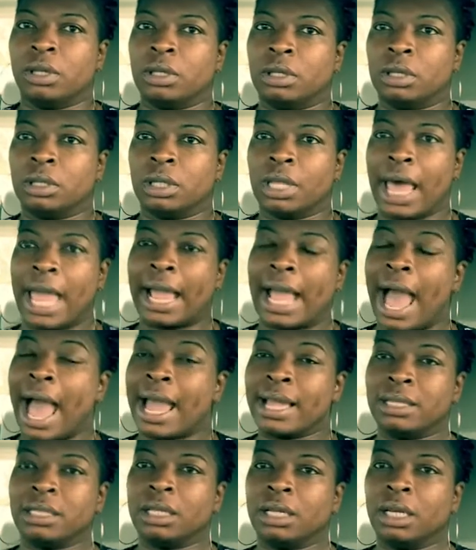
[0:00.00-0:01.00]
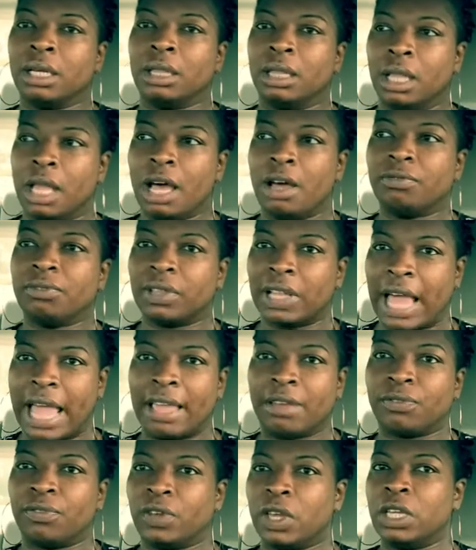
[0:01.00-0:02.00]
Like, I didn't love
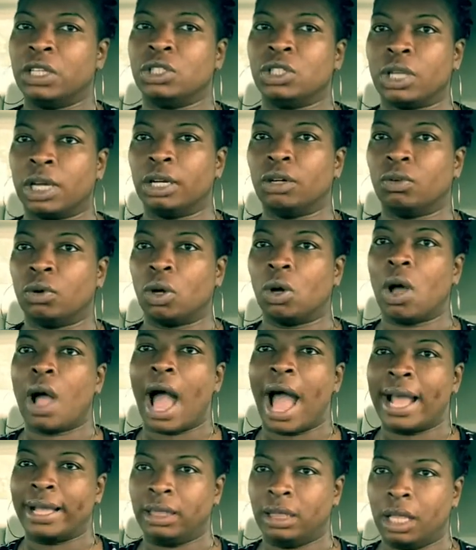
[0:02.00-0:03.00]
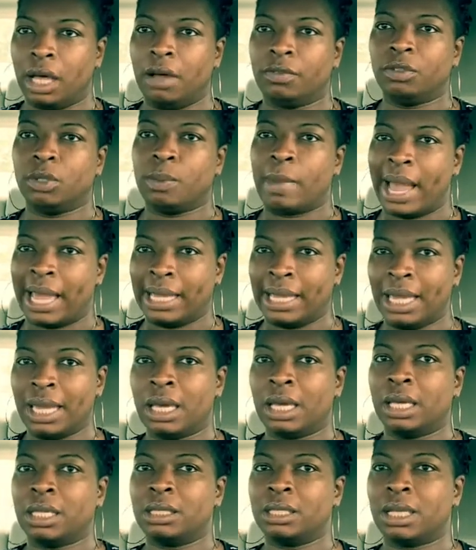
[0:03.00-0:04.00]
life in general. I loved my
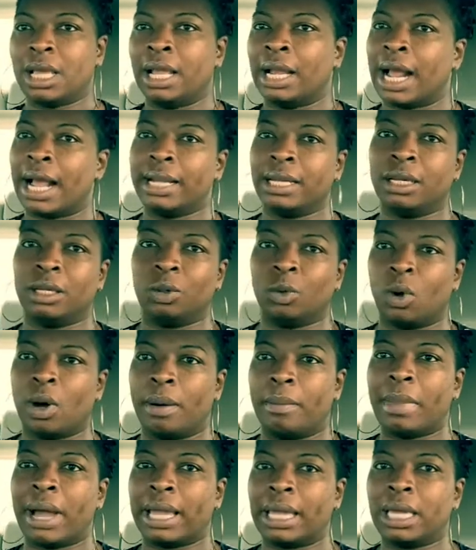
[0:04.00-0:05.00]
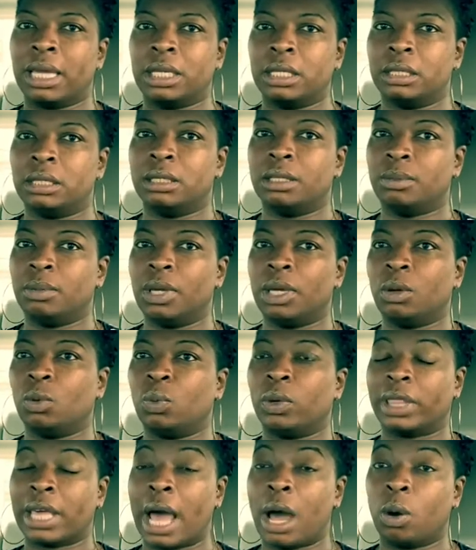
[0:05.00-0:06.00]
kids, and I didn't want my kids to be
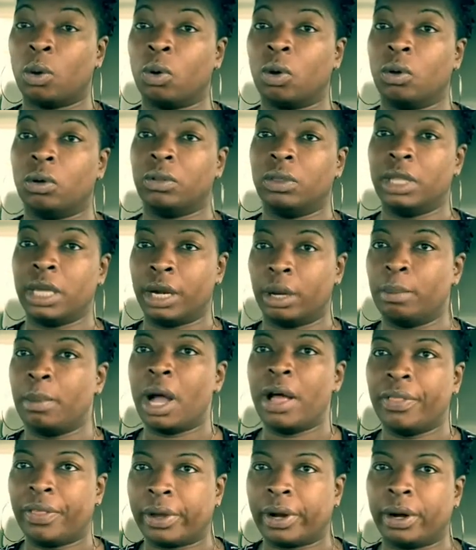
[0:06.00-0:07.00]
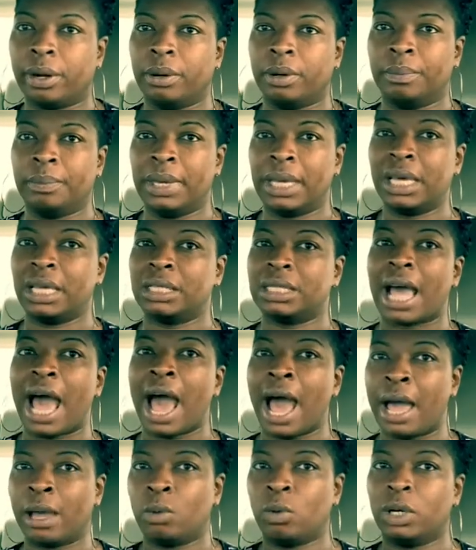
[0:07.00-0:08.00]
without their mother, because
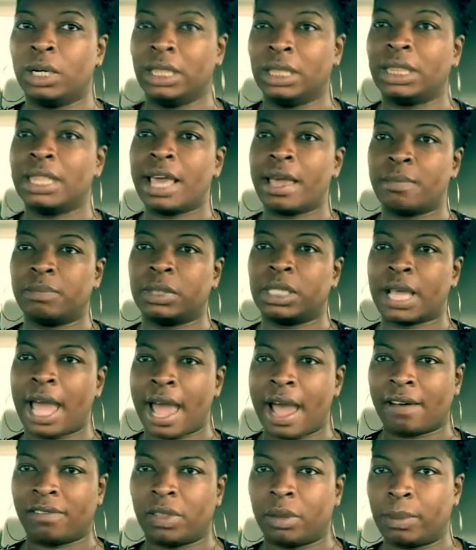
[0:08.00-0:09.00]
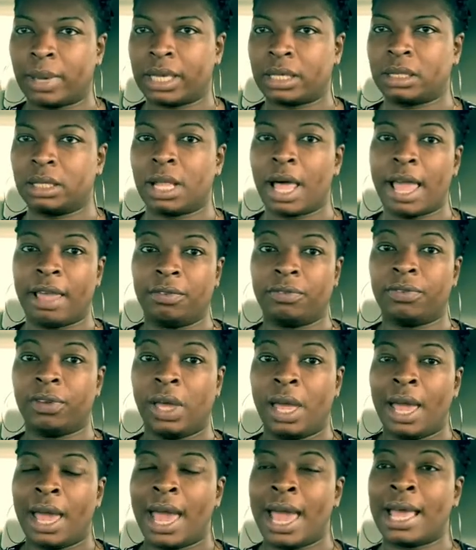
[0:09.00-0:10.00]
I wanted them to have the best life.
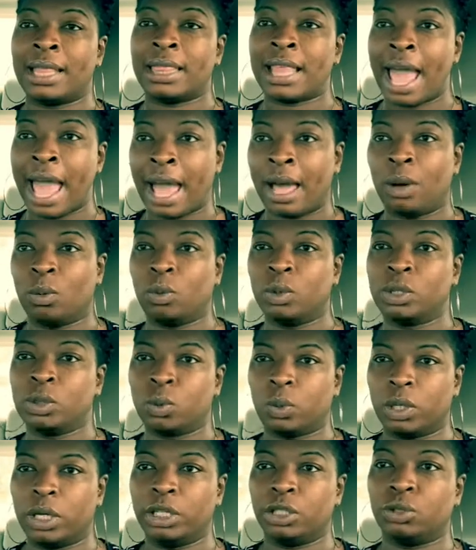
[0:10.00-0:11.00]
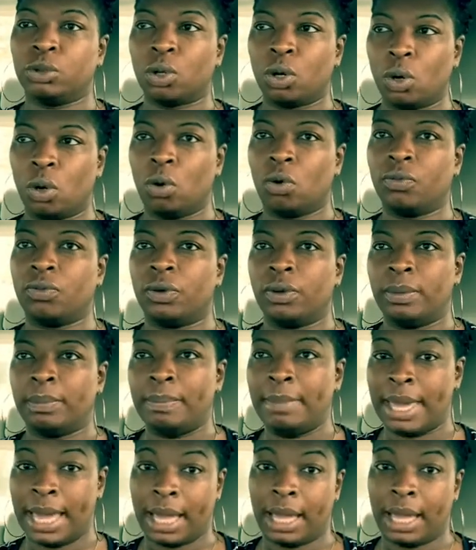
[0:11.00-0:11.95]
And that was what drove me.